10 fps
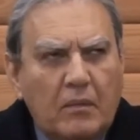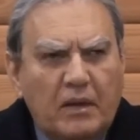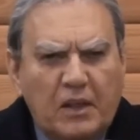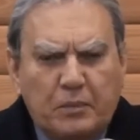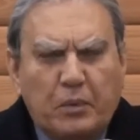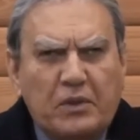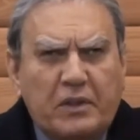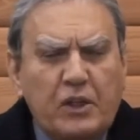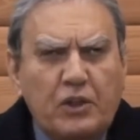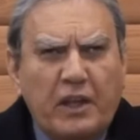It is
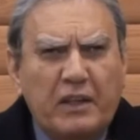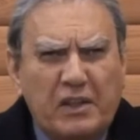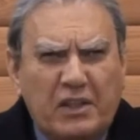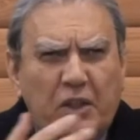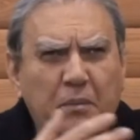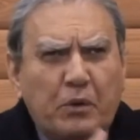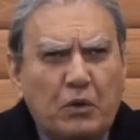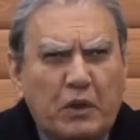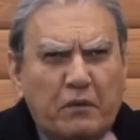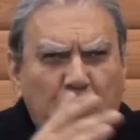possession and
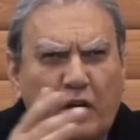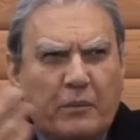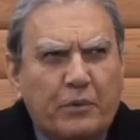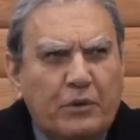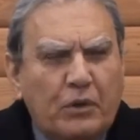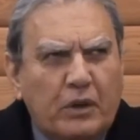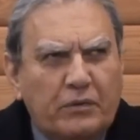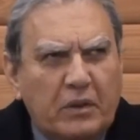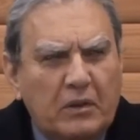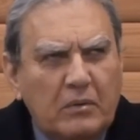distribution of child pornography.